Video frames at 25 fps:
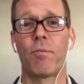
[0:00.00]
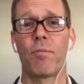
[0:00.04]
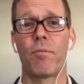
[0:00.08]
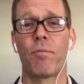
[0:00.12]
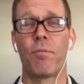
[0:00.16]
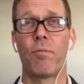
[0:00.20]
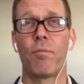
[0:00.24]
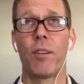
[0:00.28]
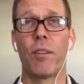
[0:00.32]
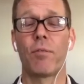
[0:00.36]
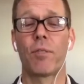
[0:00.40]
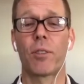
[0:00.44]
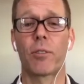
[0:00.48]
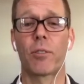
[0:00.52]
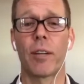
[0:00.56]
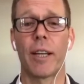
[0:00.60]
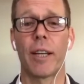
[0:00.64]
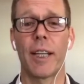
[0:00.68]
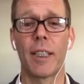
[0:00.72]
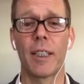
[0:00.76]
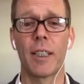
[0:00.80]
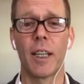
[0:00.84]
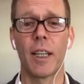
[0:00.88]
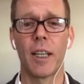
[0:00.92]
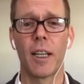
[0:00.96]
fifth
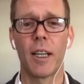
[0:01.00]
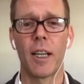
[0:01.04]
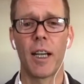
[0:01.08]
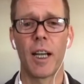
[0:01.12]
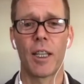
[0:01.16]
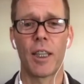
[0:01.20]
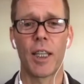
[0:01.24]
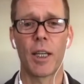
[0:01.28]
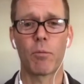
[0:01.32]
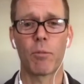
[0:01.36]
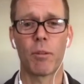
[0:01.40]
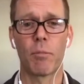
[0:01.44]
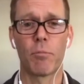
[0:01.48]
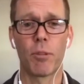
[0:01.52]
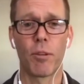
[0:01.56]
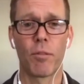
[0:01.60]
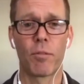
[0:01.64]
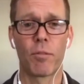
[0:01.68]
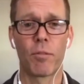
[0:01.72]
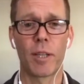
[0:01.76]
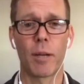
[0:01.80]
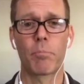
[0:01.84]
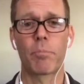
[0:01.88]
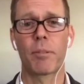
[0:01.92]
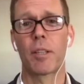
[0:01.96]
grade. And then we moved
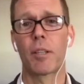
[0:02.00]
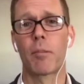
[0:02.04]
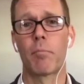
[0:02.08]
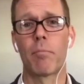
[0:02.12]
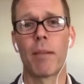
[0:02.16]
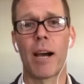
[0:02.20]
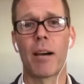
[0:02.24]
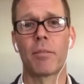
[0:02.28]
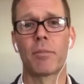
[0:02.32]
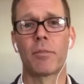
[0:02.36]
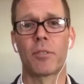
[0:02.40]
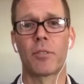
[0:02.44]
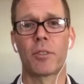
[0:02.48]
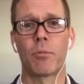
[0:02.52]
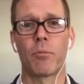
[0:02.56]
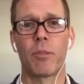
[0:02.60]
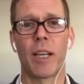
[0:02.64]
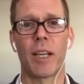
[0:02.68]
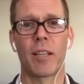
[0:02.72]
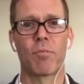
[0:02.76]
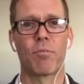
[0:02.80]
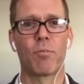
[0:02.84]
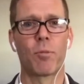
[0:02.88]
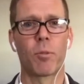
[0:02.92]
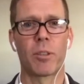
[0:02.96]
up into the mountains. We
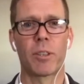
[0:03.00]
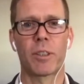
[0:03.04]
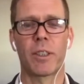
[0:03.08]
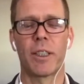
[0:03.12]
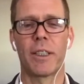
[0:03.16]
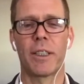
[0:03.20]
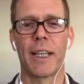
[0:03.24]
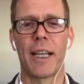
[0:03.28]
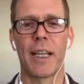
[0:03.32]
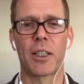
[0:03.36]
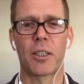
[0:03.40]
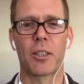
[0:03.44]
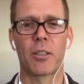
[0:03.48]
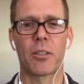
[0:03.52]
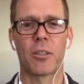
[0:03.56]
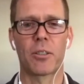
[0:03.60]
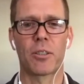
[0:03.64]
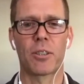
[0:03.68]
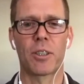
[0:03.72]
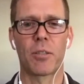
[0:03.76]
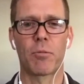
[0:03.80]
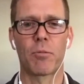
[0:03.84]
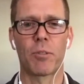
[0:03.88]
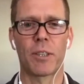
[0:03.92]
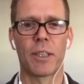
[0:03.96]
had 14
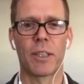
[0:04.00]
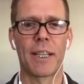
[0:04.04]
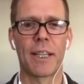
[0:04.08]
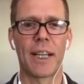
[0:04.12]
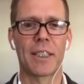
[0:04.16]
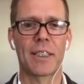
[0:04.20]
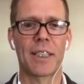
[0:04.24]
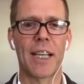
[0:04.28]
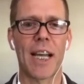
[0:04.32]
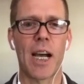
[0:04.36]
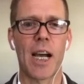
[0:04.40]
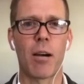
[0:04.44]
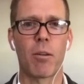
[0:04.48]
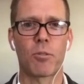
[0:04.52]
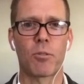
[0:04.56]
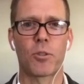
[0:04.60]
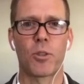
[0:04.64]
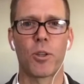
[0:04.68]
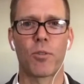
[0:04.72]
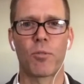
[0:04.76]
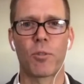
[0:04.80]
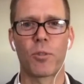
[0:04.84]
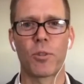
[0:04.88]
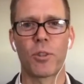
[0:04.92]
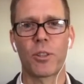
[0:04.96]
acres and a really nice house
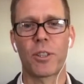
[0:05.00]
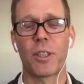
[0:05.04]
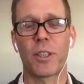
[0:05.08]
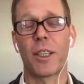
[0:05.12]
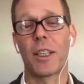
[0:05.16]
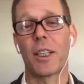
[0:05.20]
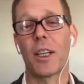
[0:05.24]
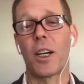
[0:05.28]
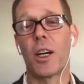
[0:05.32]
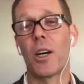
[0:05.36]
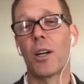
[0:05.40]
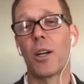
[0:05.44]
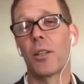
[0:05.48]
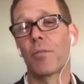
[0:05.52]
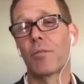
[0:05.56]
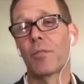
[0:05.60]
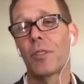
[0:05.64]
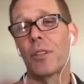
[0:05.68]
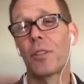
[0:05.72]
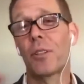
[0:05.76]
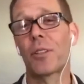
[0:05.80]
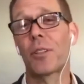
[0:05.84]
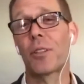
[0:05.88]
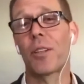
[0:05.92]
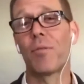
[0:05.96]
overlooking all of
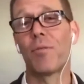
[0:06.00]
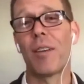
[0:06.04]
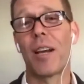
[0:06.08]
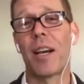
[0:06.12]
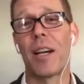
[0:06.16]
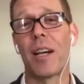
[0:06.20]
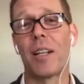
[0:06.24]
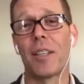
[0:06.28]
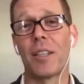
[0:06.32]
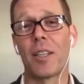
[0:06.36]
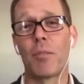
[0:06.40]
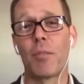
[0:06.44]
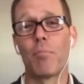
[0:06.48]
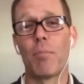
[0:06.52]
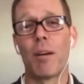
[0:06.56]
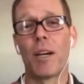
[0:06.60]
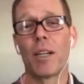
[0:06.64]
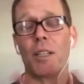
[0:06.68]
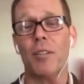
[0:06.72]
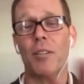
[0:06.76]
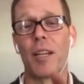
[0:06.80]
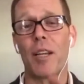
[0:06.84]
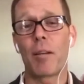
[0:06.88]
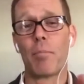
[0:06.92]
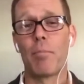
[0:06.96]
Silicon Valley and
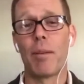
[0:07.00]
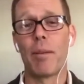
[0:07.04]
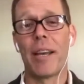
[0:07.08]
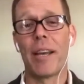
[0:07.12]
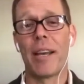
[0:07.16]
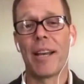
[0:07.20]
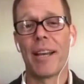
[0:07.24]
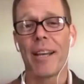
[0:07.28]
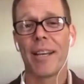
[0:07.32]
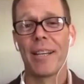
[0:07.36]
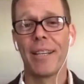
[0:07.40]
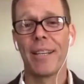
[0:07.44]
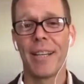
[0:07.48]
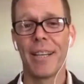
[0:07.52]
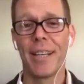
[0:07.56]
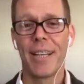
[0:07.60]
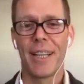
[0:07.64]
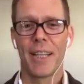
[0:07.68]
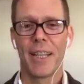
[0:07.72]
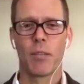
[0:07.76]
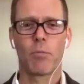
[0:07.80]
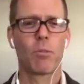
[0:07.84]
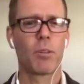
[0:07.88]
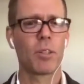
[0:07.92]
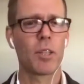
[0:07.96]
Monterey Bay.
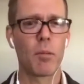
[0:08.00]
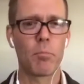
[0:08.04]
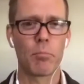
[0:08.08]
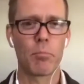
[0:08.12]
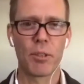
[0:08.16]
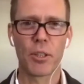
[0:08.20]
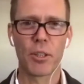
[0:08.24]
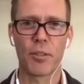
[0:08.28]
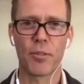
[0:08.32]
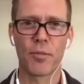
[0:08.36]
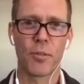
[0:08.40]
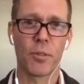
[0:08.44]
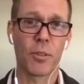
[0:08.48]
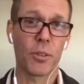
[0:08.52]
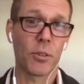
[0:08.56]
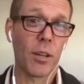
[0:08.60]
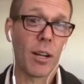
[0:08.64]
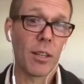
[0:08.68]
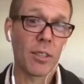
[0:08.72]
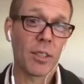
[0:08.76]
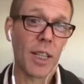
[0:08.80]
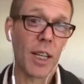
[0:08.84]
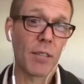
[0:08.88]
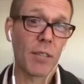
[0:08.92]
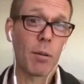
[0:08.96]
Really beautiful. So I
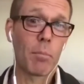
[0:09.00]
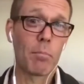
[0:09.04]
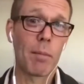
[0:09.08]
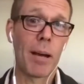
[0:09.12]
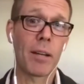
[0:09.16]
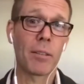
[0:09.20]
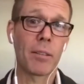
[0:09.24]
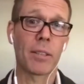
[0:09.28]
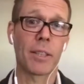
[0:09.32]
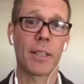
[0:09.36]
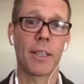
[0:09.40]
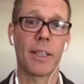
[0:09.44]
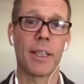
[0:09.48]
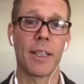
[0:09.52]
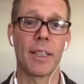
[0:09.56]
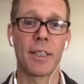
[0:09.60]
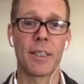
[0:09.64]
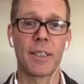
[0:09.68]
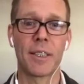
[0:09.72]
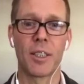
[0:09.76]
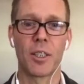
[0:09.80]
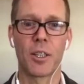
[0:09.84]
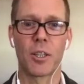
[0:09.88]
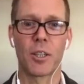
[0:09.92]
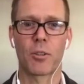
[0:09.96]
was kind of a mountain kid,
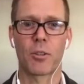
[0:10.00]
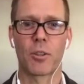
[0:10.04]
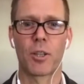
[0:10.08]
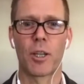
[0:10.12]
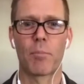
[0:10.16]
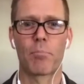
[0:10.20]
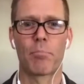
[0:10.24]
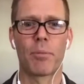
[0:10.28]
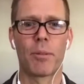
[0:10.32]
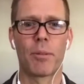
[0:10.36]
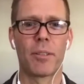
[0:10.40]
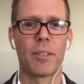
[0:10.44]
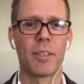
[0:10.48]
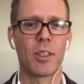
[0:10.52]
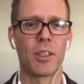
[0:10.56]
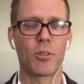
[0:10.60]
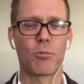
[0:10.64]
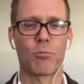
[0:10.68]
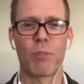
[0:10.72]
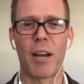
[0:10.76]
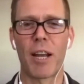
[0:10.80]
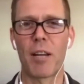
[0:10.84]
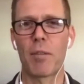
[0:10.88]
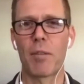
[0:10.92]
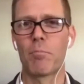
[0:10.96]
you know, grew up just
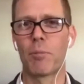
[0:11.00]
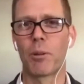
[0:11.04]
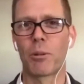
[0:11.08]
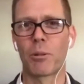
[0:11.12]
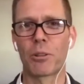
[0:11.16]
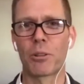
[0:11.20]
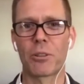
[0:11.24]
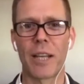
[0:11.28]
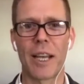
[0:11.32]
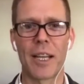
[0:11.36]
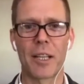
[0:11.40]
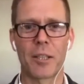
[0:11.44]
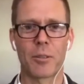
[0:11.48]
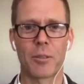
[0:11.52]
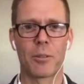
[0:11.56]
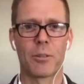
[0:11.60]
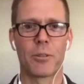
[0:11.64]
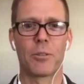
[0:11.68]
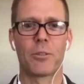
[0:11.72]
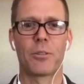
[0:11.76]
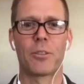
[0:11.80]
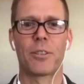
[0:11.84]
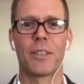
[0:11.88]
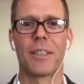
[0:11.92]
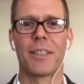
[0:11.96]
riding
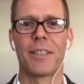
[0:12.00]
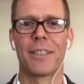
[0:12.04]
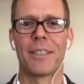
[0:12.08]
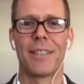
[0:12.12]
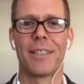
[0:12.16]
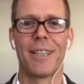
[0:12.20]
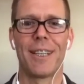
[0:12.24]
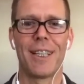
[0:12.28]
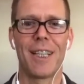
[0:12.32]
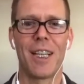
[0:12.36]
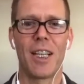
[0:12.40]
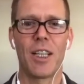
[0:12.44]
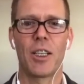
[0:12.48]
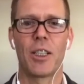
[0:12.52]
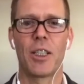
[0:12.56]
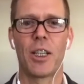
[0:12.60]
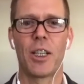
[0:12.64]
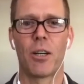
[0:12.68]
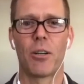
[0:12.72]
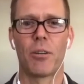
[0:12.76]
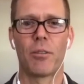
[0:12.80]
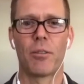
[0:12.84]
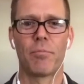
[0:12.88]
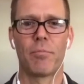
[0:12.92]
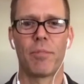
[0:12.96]
motorcycles and, you
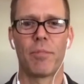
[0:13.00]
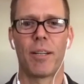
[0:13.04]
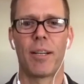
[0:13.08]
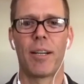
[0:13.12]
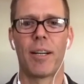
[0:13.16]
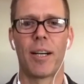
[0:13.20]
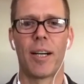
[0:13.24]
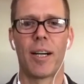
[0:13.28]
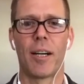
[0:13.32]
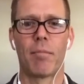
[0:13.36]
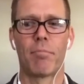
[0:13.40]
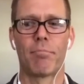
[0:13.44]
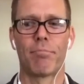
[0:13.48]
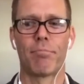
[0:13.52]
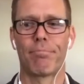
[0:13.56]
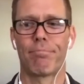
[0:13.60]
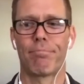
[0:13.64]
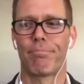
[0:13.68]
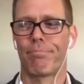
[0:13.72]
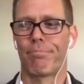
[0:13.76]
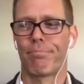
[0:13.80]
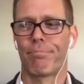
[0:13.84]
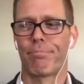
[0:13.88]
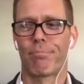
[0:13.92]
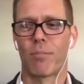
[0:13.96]
know, um,
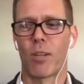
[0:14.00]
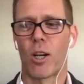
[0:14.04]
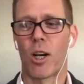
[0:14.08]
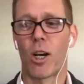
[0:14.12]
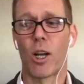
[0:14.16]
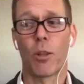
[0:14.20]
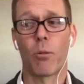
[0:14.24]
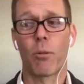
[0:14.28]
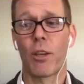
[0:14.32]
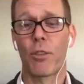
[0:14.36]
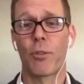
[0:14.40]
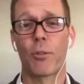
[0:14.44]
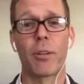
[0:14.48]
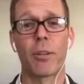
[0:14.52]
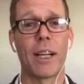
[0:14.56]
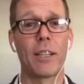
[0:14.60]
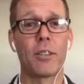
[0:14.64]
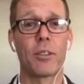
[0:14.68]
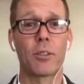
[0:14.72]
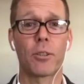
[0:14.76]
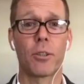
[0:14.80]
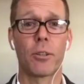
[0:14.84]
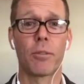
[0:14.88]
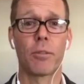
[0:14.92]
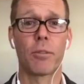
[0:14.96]
all the way through high
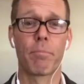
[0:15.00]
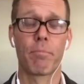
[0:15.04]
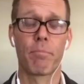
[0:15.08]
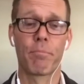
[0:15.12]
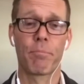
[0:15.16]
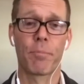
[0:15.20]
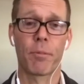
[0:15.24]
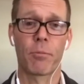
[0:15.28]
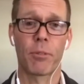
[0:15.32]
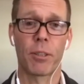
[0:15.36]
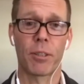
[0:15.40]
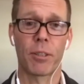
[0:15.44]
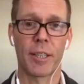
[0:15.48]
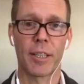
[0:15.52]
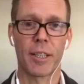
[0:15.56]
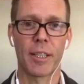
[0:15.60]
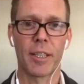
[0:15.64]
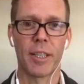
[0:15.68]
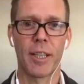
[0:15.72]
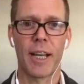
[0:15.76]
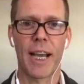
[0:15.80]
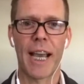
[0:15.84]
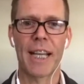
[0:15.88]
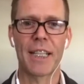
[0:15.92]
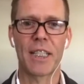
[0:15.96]
school, really.
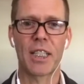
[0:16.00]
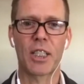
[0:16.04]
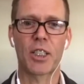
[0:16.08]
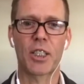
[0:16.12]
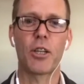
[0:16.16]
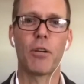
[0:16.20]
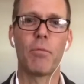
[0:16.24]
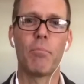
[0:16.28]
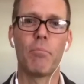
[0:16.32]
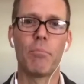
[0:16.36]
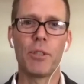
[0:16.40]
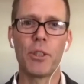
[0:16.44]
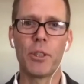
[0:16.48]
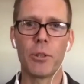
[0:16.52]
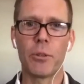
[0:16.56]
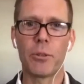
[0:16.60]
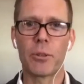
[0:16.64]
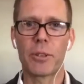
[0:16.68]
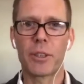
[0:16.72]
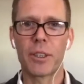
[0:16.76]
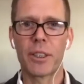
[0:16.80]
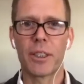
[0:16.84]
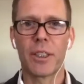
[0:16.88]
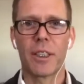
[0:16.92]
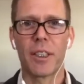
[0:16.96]
I had to
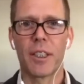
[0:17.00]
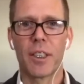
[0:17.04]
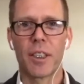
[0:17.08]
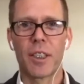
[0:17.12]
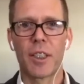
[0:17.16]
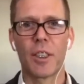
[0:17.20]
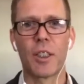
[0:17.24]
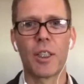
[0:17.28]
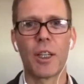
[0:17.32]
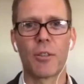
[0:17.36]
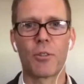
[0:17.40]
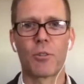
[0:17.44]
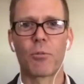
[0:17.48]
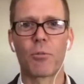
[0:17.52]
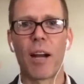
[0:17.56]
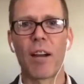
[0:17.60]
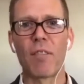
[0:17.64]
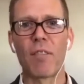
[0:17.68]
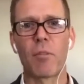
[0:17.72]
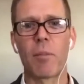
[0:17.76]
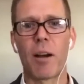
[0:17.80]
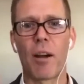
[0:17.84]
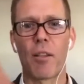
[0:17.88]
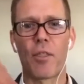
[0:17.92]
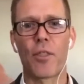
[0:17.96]
commute you know, drive
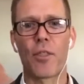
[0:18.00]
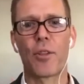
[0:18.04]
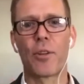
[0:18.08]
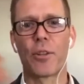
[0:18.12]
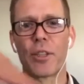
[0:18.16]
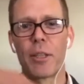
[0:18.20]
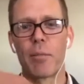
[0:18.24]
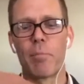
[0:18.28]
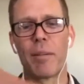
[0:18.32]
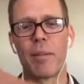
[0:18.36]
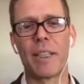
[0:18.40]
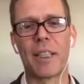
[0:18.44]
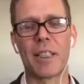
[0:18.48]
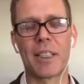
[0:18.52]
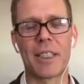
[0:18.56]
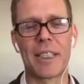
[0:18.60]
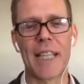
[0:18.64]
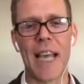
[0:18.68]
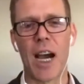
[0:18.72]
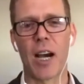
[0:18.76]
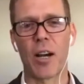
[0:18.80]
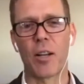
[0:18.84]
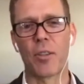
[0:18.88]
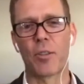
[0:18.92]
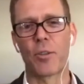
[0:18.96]
about 30 minutes
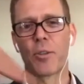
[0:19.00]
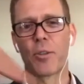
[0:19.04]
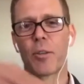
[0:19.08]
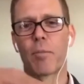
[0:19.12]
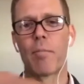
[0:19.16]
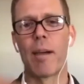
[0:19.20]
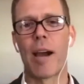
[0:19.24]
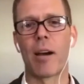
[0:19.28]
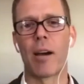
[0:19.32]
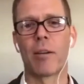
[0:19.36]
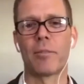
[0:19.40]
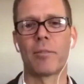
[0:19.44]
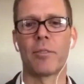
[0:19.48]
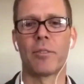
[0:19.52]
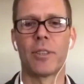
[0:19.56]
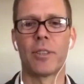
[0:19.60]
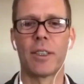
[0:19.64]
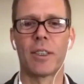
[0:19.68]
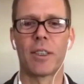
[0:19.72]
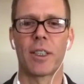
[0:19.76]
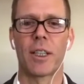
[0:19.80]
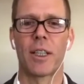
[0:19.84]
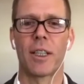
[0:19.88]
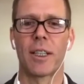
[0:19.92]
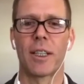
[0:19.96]
down through the mountains
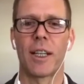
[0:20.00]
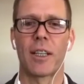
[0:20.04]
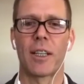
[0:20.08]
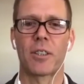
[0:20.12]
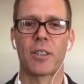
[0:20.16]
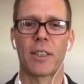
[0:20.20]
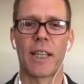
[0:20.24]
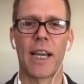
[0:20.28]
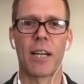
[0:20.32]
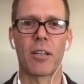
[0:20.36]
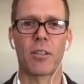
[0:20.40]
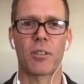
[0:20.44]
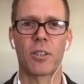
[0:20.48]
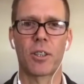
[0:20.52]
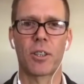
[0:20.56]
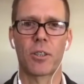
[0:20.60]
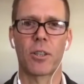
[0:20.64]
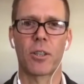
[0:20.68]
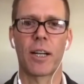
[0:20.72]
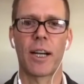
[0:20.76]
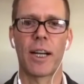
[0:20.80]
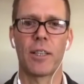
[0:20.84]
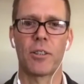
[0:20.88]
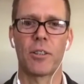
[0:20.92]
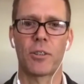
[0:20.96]
into Los Gatos to go
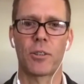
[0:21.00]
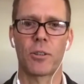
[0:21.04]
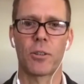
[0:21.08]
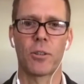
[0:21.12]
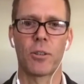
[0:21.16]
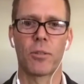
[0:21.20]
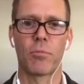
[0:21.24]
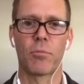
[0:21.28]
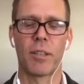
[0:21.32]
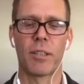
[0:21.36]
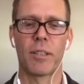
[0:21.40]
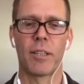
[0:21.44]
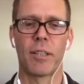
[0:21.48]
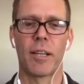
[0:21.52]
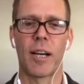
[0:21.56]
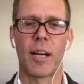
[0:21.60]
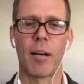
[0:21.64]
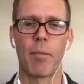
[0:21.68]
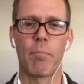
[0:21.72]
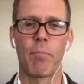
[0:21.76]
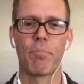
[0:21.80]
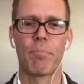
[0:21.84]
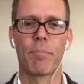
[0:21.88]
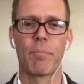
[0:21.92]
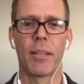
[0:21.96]
to high school and
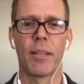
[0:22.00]
whatnot.